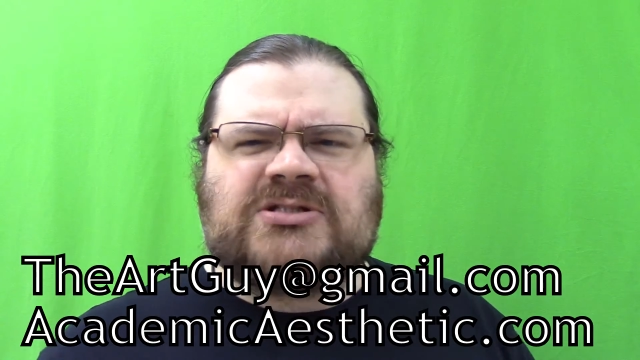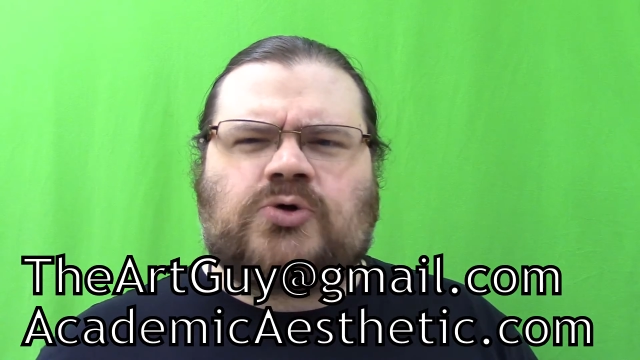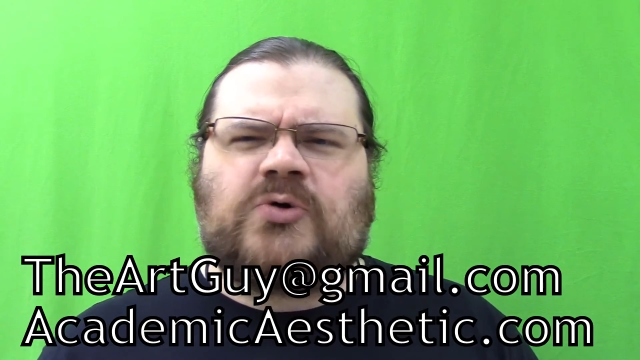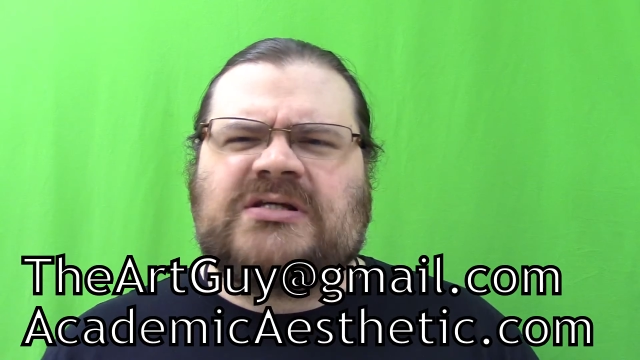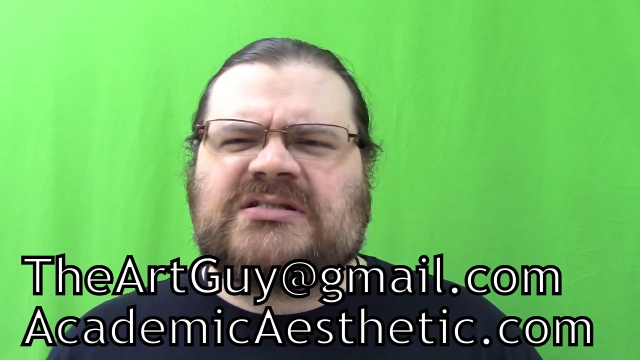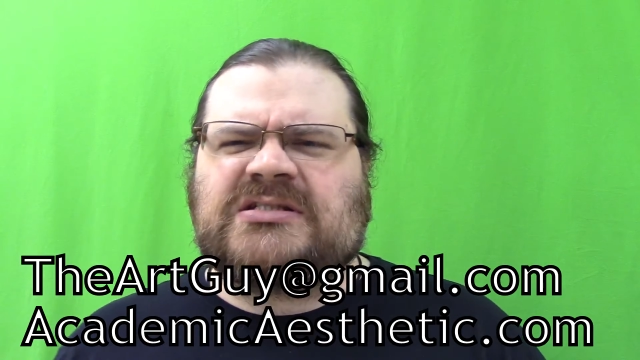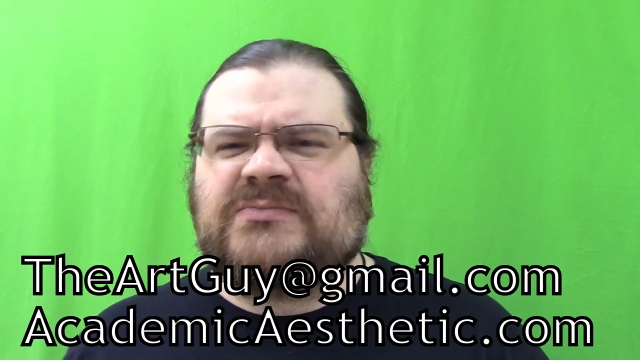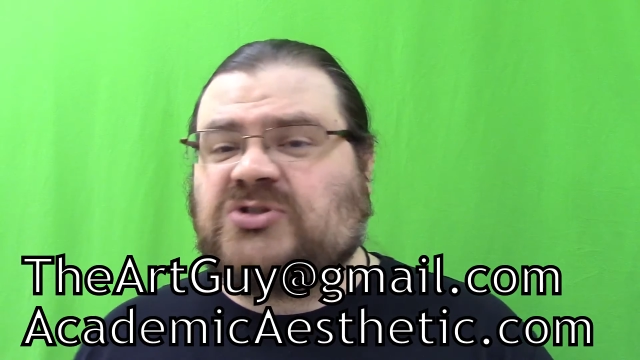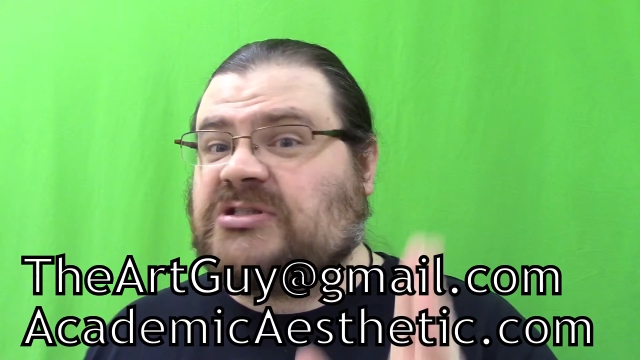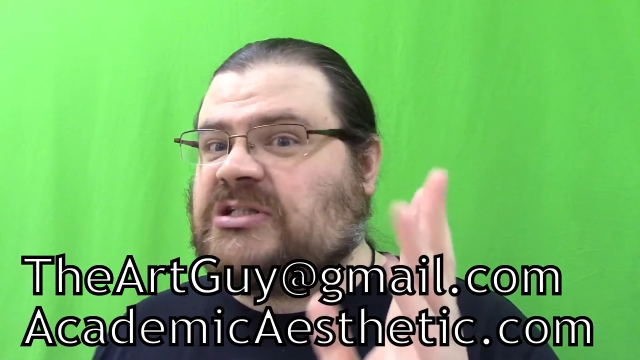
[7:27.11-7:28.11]

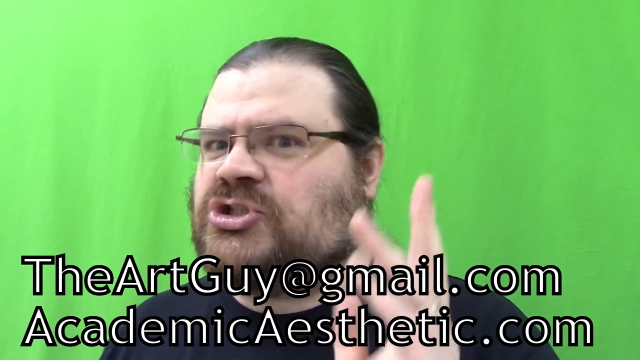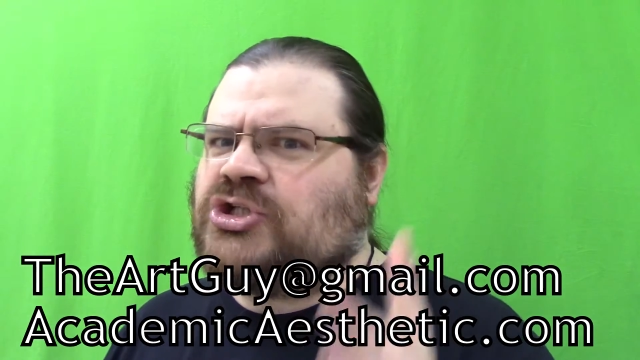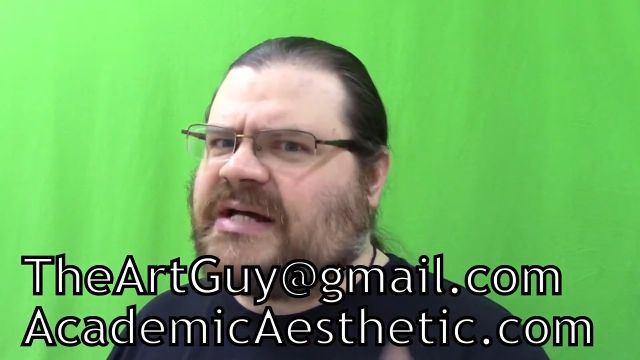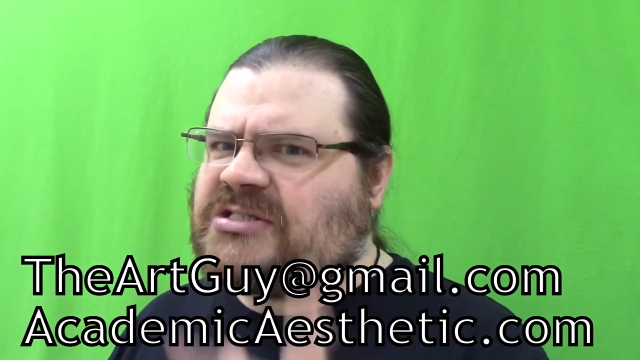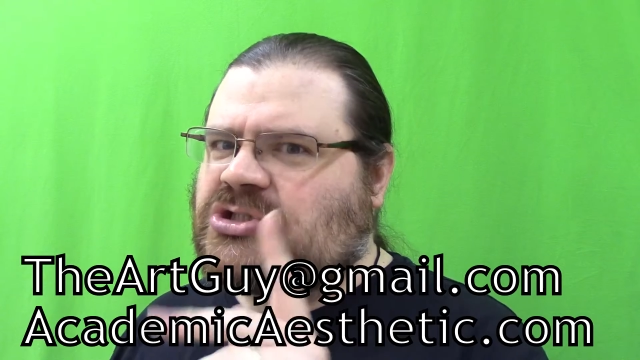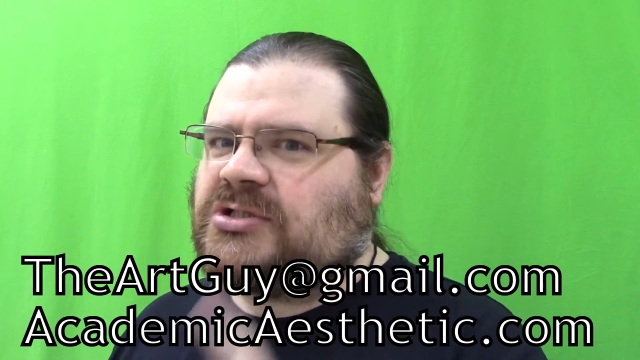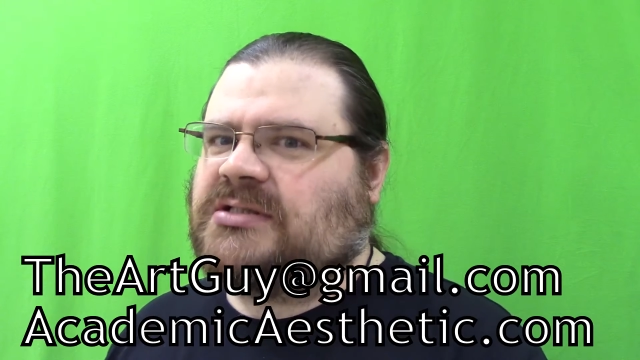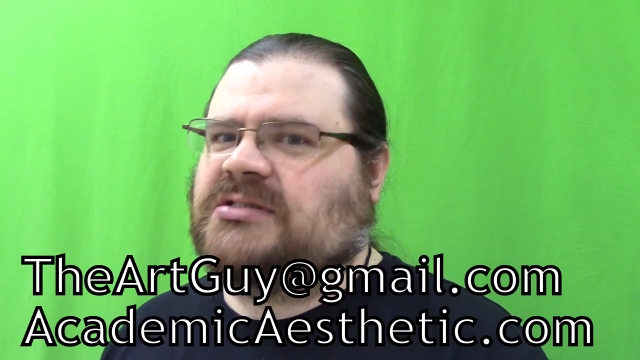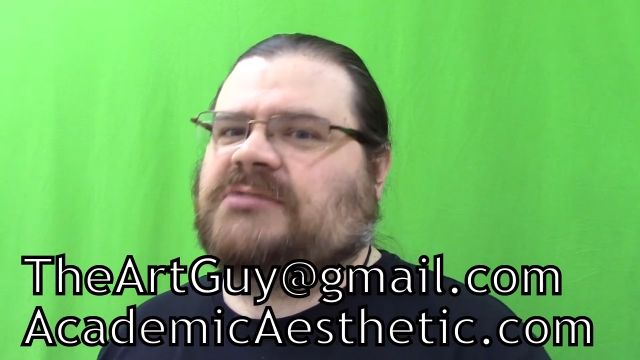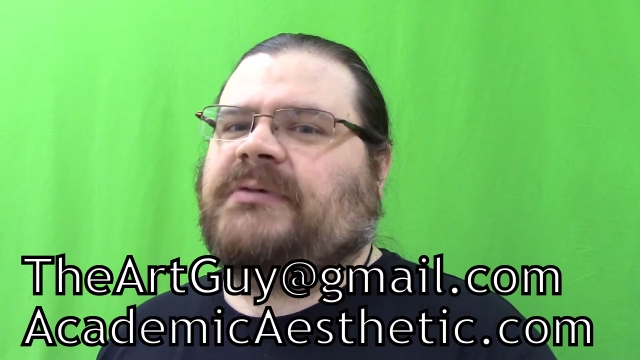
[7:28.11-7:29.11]
criticisms,
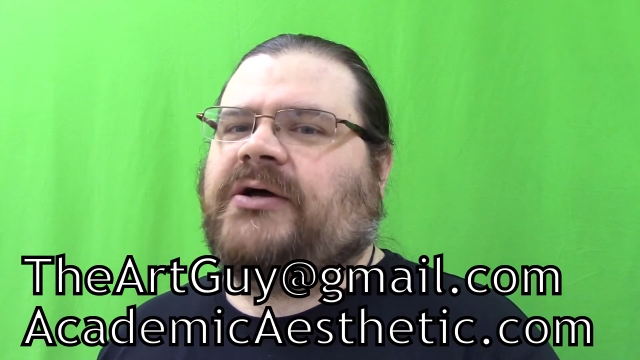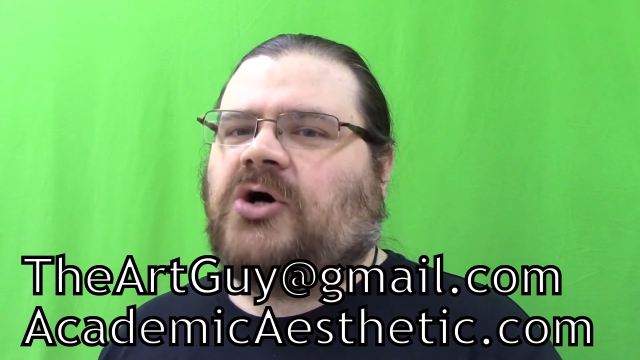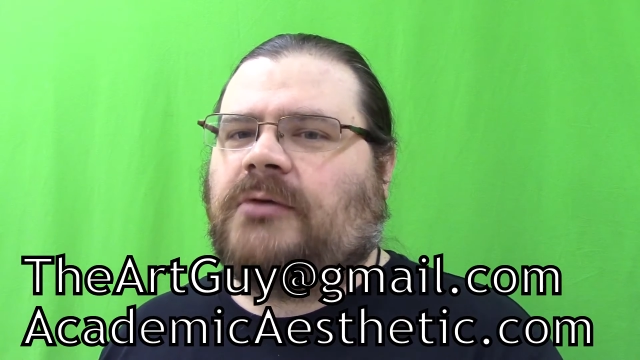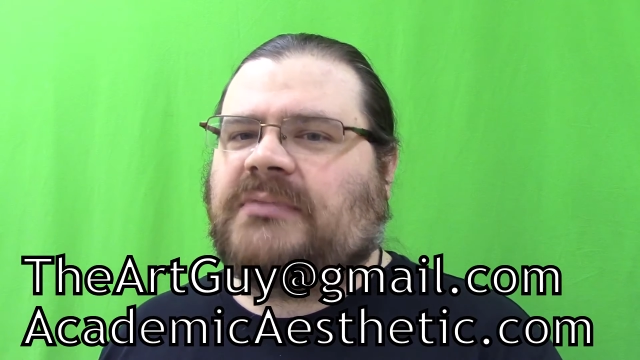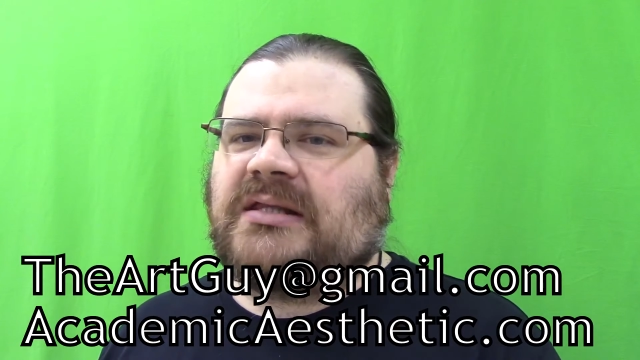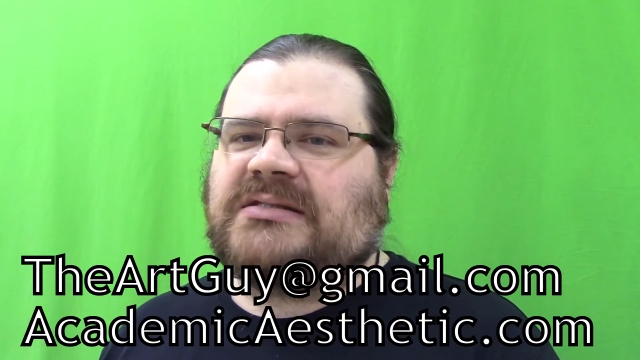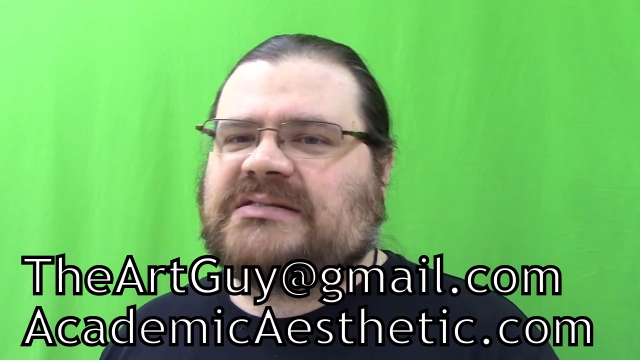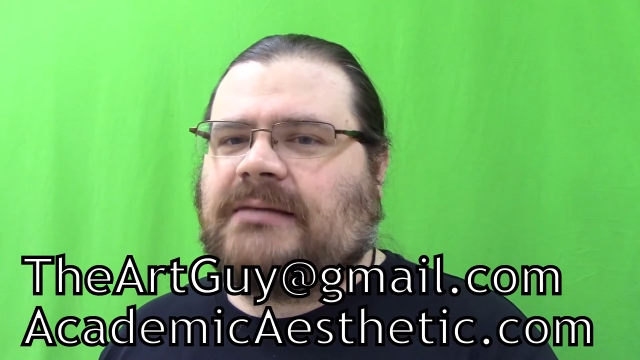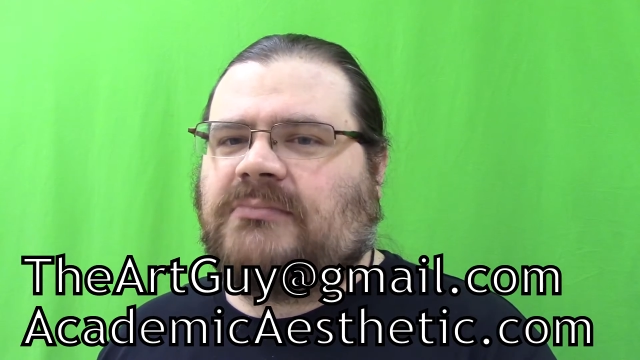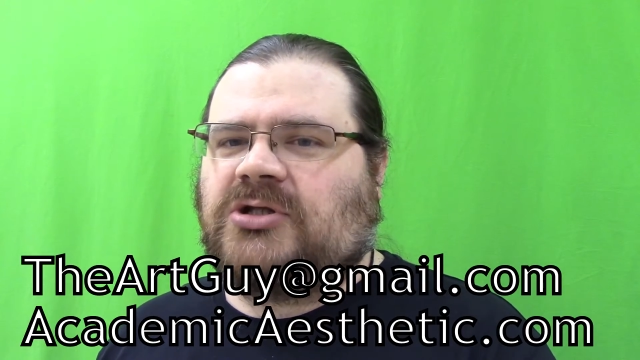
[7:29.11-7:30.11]
suggestions, by all means,
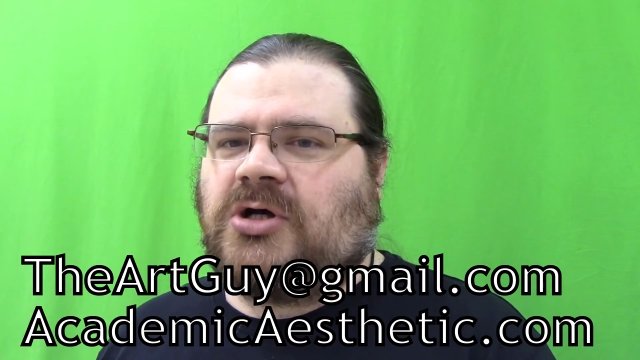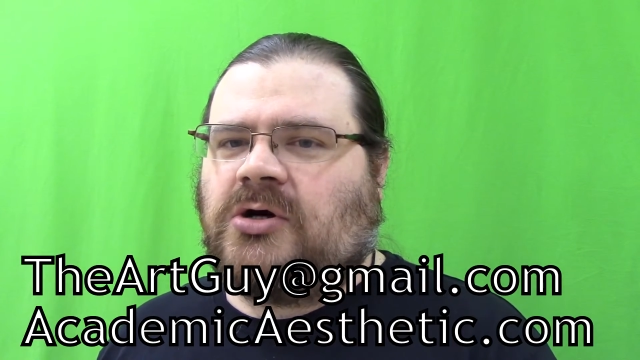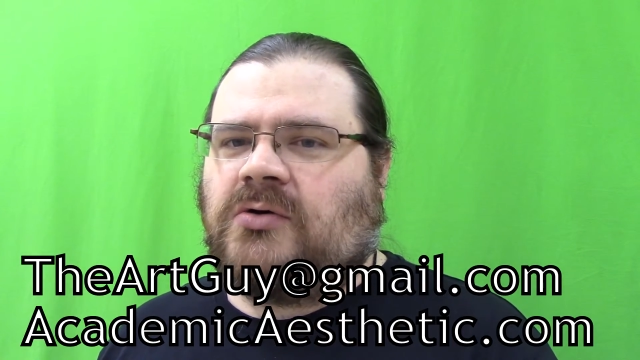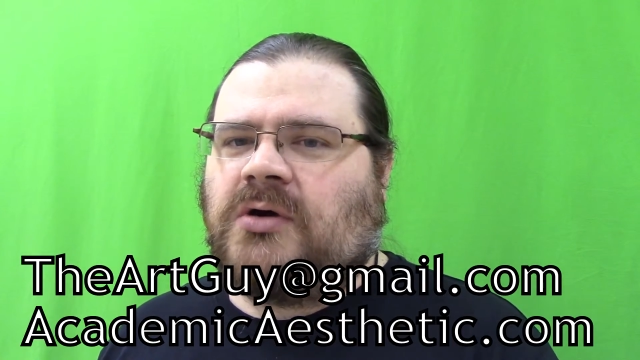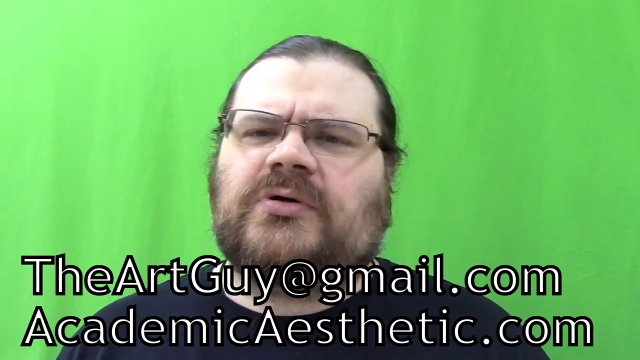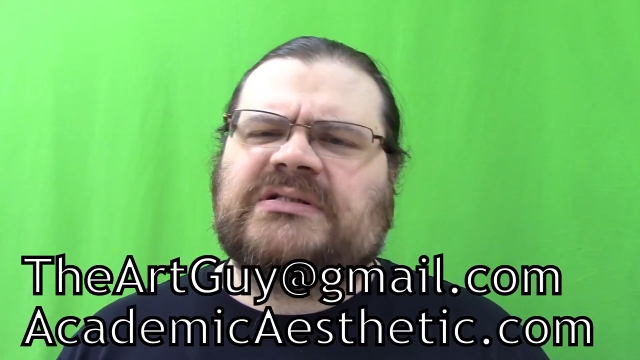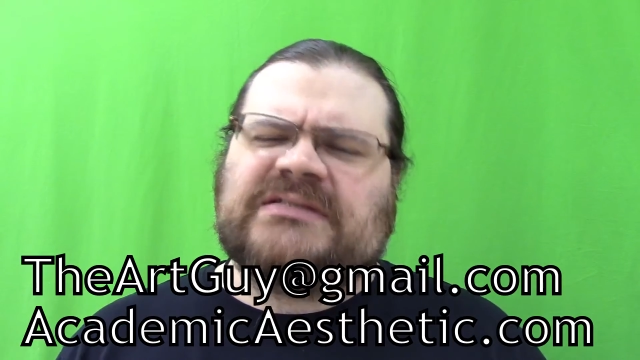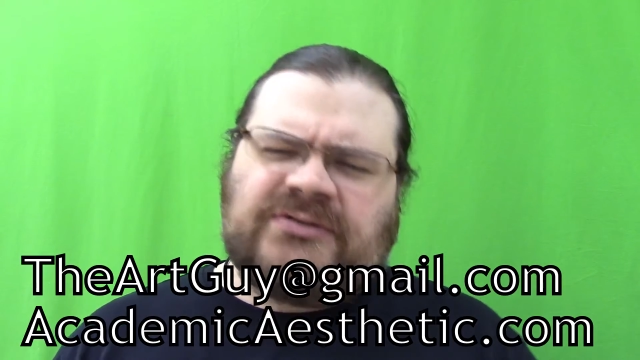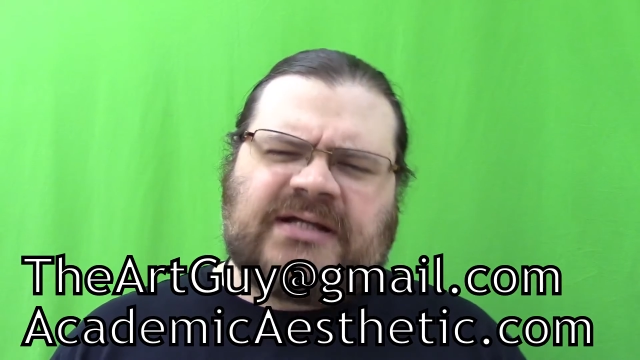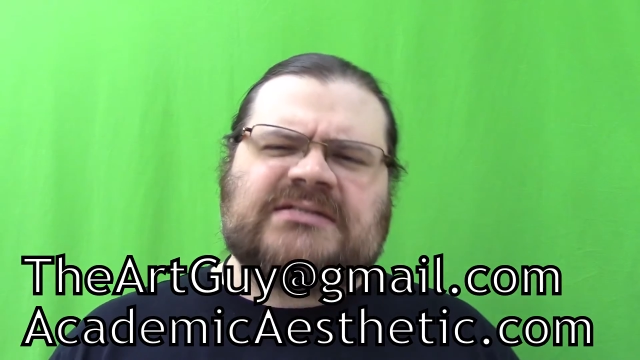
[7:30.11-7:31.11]
let me know.
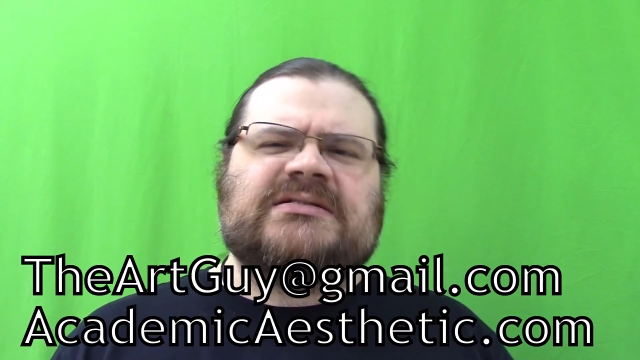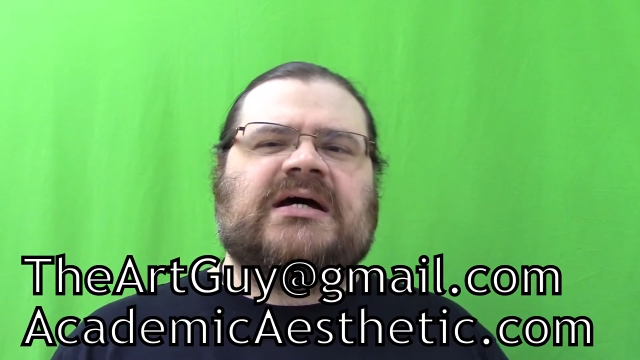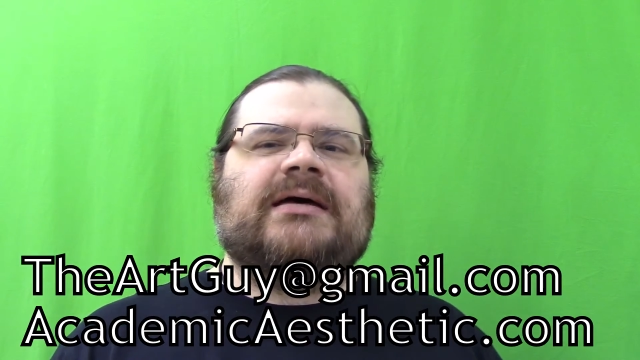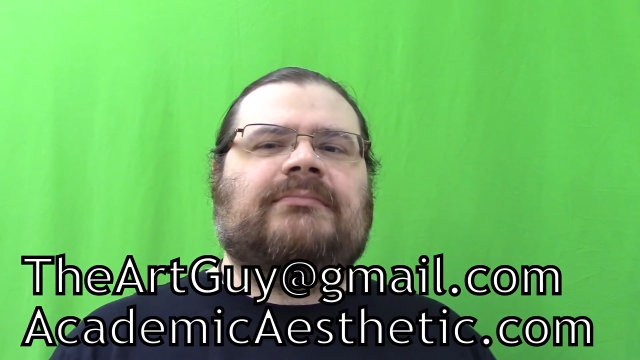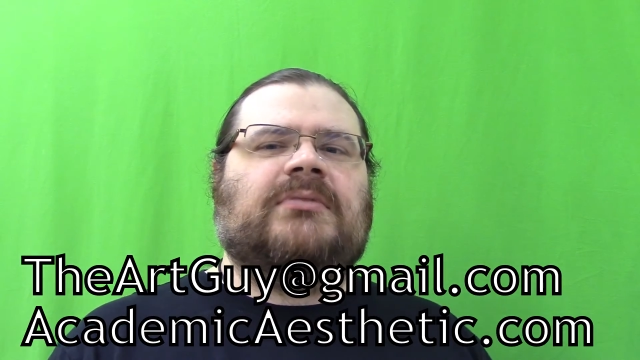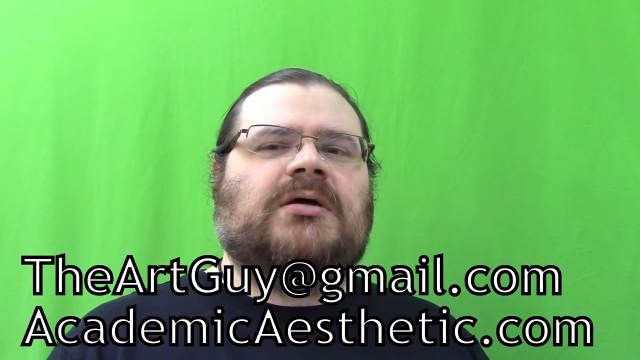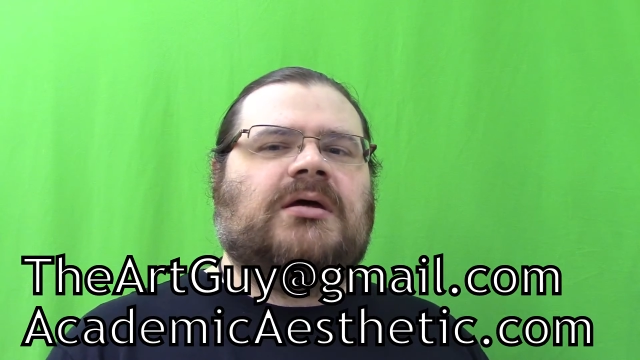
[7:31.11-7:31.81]
Until next time,